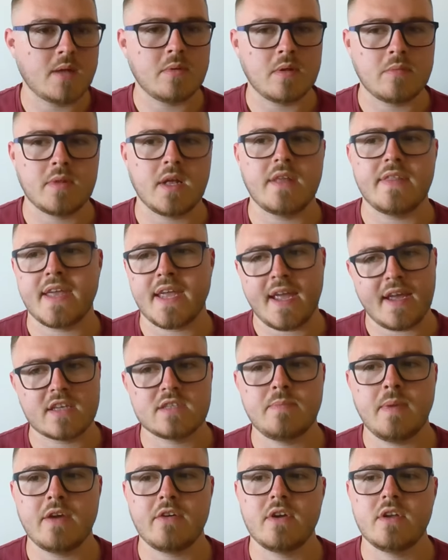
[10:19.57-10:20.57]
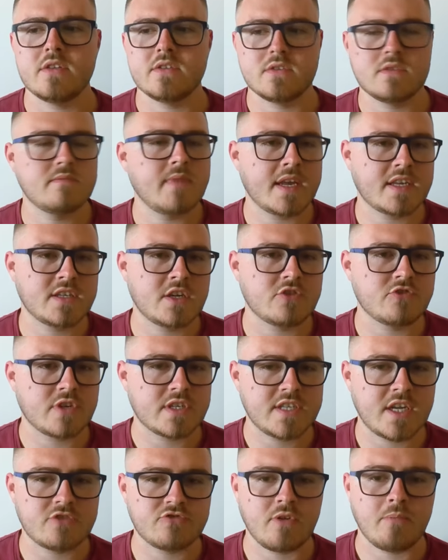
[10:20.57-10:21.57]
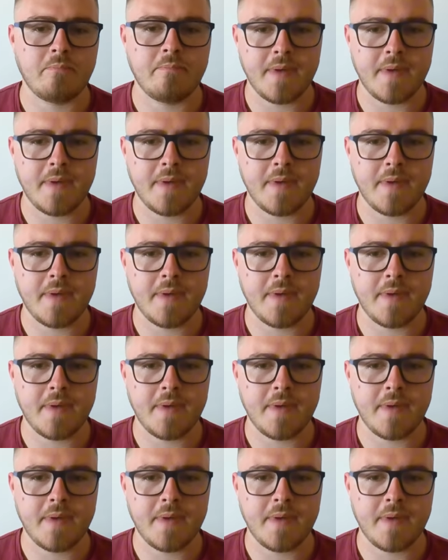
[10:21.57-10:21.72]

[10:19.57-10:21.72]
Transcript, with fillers: blah, blah, and they get experience, etc., etc.